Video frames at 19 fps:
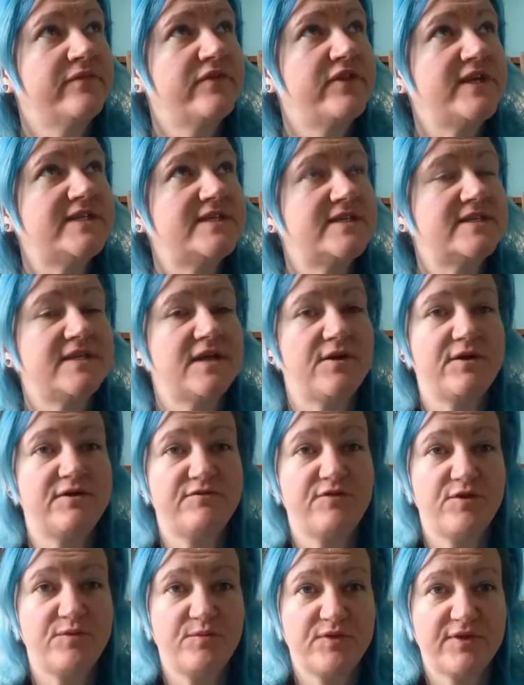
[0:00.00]
This is the only
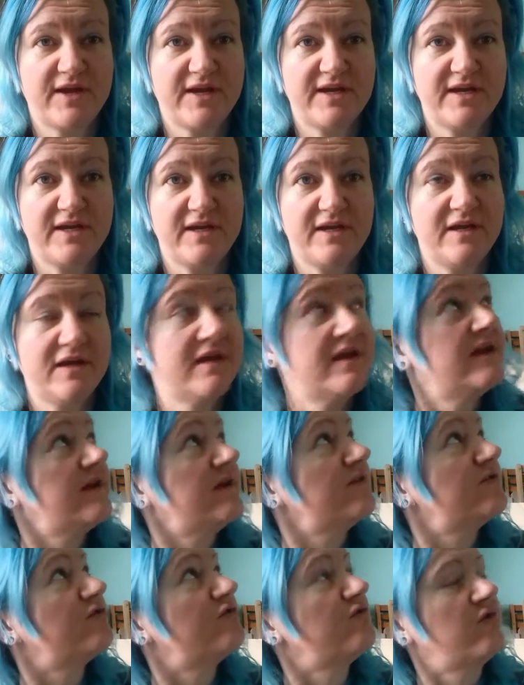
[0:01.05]
room with any
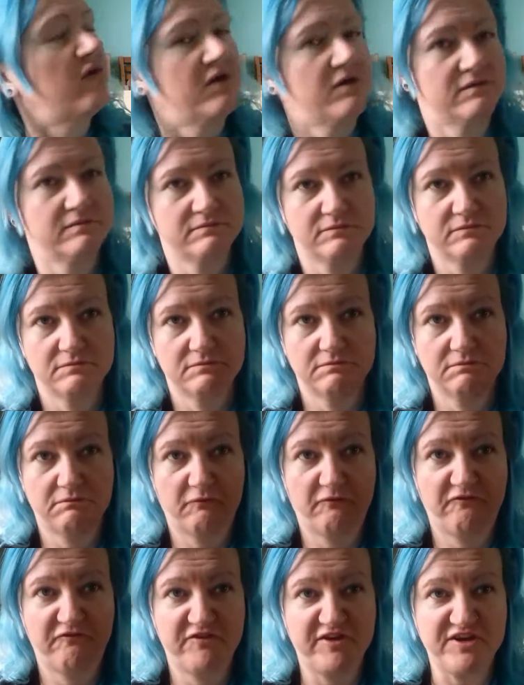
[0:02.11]
sort of
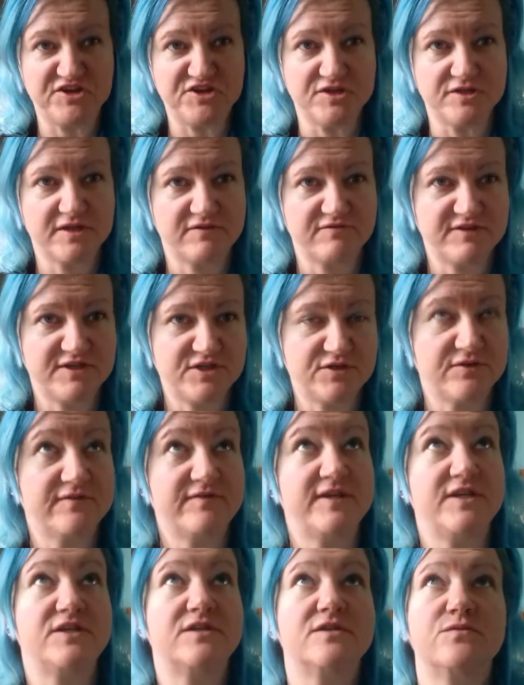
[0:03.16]
features, original
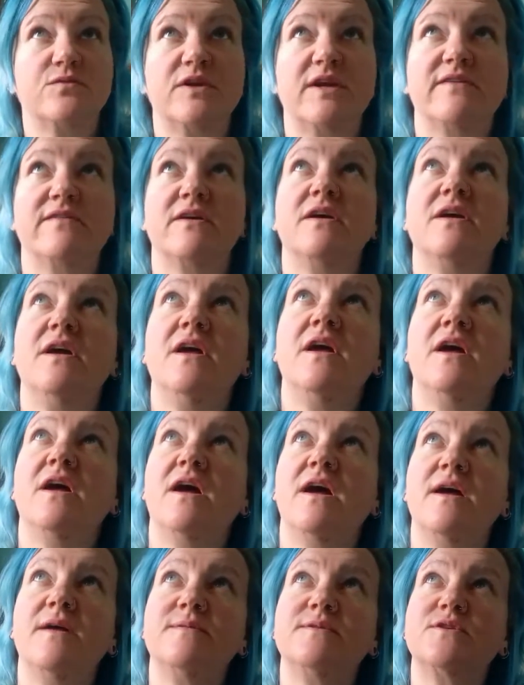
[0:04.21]
features, whatever.
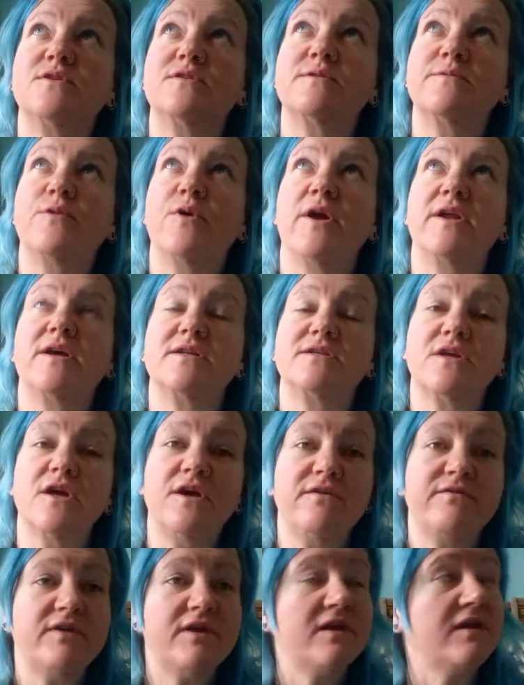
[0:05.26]
It's got some quite nice
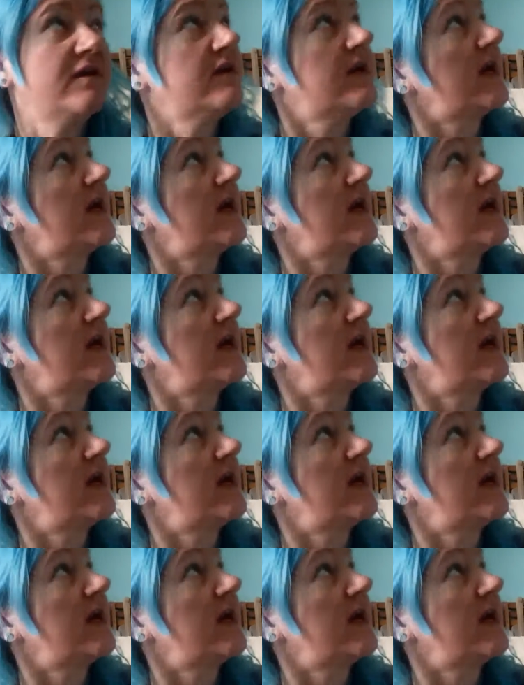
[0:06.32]
coving